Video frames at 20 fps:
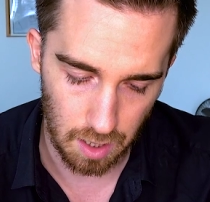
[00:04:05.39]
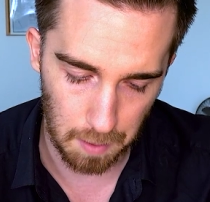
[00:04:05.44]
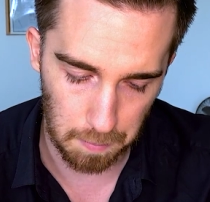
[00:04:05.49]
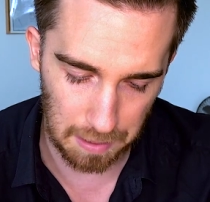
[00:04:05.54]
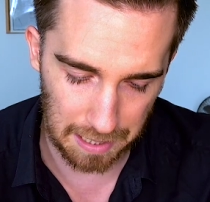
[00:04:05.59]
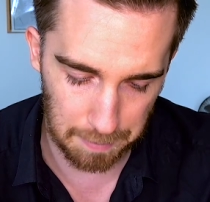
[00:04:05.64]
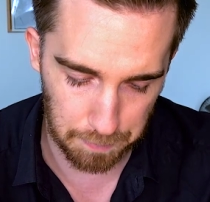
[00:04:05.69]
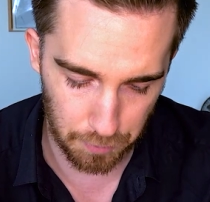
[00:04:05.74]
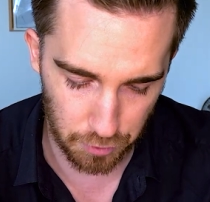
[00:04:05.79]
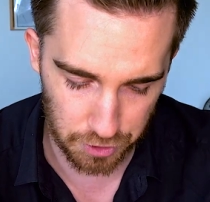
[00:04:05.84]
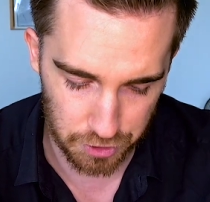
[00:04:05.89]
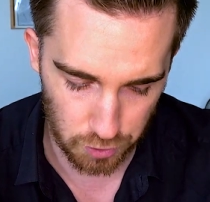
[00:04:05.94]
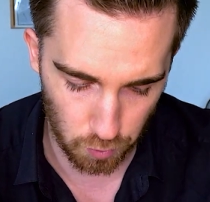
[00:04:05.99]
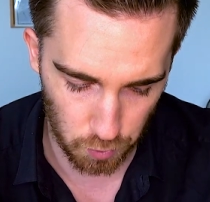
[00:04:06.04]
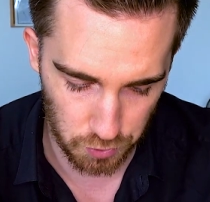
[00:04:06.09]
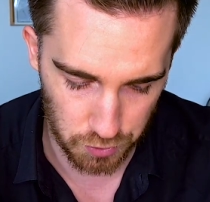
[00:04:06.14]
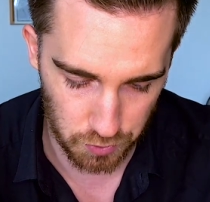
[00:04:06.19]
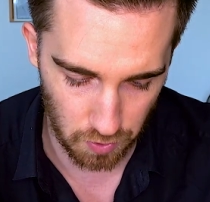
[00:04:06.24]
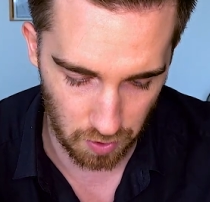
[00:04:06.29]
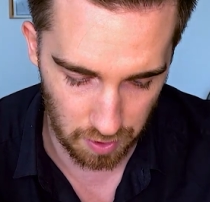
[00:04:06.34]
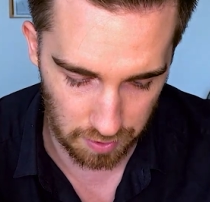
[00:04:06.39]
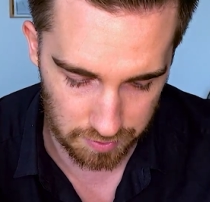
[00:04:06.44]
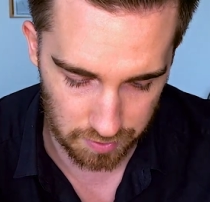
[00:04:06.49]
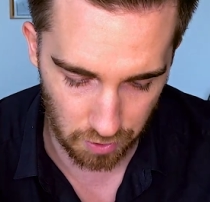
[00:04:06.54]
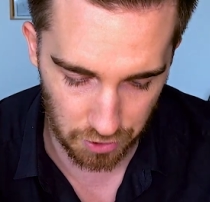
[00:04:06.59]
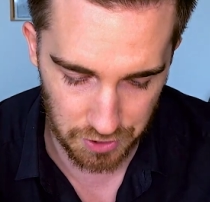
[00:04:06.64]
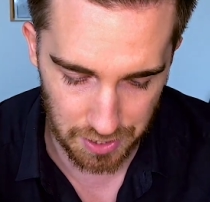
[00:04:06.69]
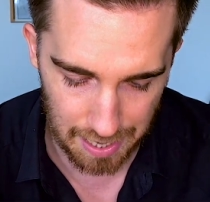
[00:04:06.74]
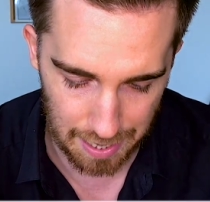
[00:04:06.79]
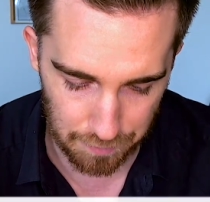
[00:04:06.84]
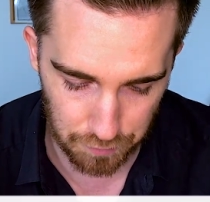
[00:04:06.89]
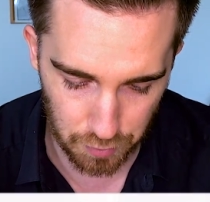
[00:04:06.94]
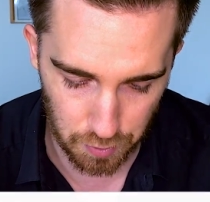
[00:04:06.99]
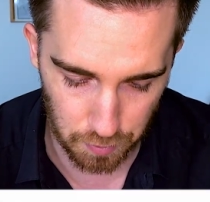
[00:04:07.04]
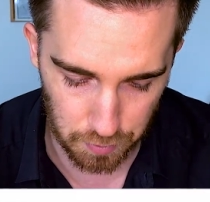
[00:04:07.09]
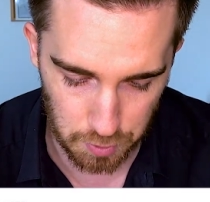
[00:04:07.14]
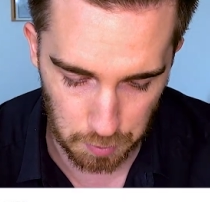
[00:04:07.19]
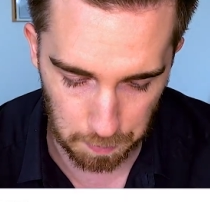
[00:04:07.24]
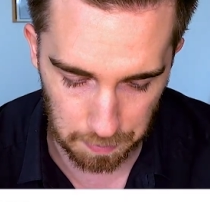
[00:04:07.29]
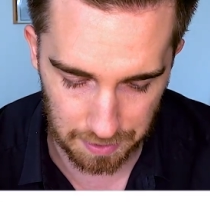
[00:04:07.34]
Blake Birch also asked, are you ever
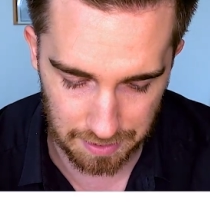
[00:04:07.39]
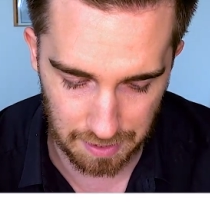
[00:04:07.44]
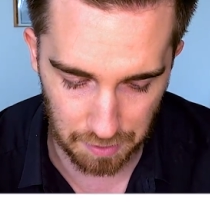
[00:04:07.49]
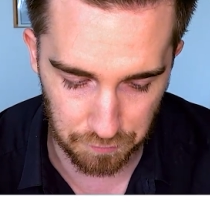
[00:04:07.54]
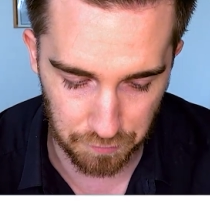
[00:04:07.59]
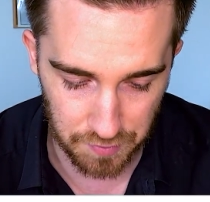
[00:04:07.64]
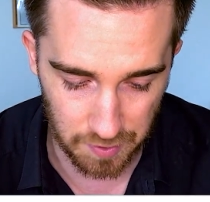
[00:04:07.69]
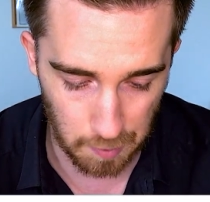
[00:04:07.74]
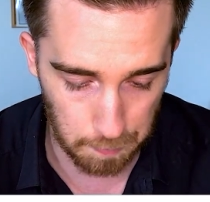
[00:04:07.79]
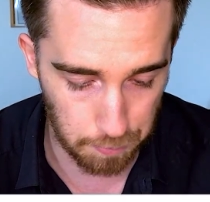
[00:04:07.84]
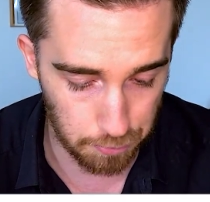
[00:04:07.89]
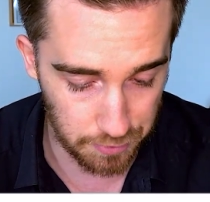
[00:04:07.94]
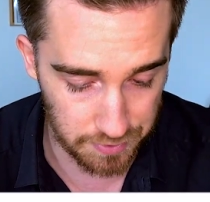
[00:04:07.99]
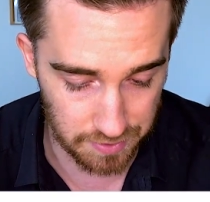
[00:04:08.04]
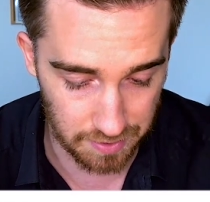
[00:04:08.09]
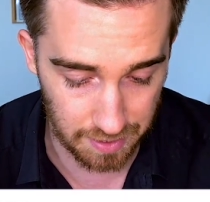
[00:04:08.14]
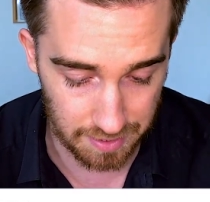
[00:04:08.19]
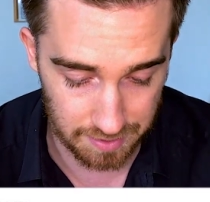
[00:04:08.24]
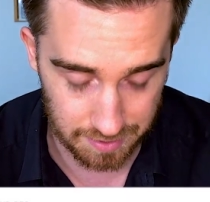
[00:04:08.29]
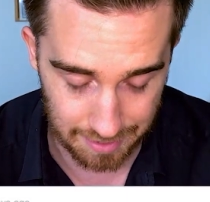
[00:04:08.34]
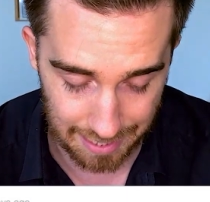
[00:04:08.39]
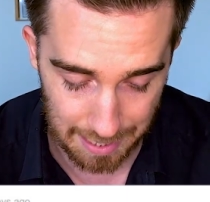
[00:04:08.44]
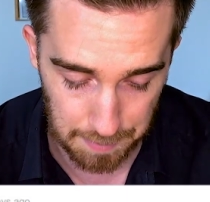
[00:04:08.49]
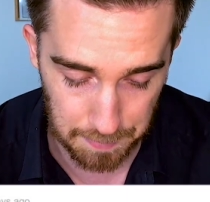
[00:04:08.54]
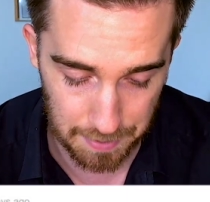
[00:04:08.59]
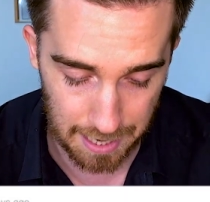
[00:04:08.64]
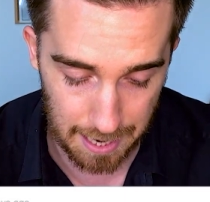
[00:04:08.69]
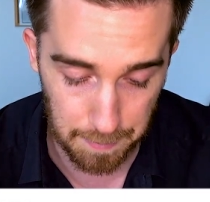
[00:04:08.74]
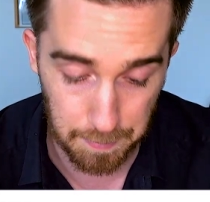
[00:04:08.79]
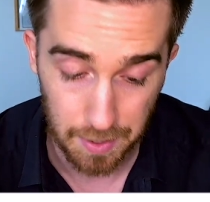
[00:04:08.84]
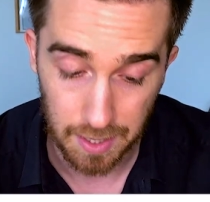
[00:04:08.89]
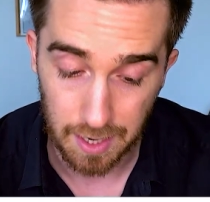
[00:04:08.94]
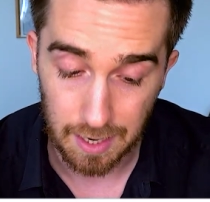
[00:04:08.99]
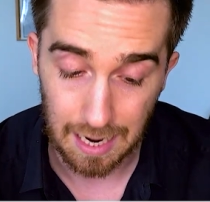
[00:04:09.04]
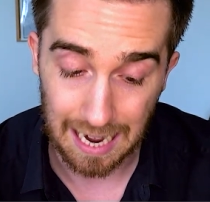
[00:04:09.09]
going to play that VR prison escape game?